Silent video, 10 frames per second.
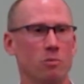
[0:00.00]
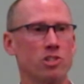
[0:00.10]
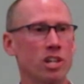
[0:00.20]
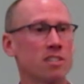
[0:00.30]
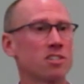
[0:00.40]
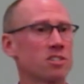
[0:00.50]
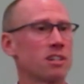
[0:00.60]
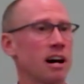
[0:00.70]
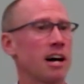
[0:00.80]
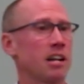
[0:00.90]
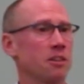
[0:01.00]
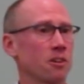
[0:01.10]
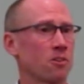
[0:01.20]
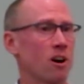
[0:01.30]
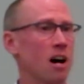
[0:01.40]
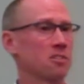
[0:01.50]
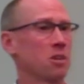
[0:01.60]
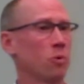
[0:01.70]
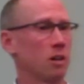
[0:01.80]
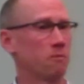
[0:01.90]
When Jesus died on the cross,
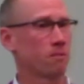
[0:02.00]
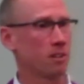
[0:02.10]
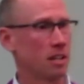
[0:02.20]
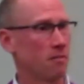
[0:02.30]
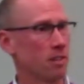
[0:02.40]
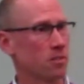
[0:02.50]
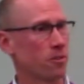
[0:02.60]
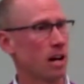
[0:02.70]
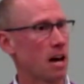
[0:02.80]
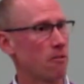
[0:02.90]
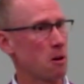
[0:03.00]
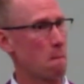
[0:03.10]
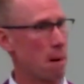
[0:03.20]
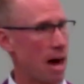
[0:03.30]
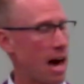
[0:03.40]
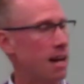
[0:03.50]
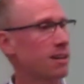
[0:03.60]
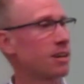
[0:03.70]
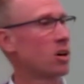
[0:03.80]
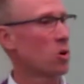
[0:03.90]
he won forgiveness for every
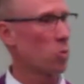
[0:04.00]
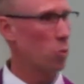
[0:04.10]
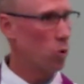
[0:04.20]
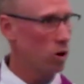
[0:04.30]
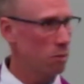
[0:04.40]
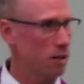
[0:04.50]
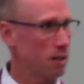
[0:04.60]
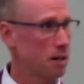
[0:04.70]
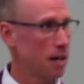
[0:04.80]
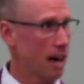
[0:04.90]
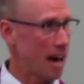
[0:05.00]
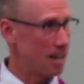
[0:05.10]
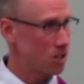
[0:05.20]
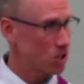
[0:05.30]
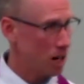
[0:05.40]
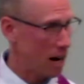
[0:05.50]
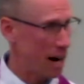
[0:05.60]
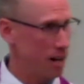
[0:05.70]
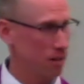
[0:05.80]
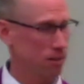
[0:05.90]
man, woman, and
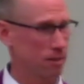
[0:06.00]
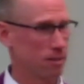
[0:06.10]
child.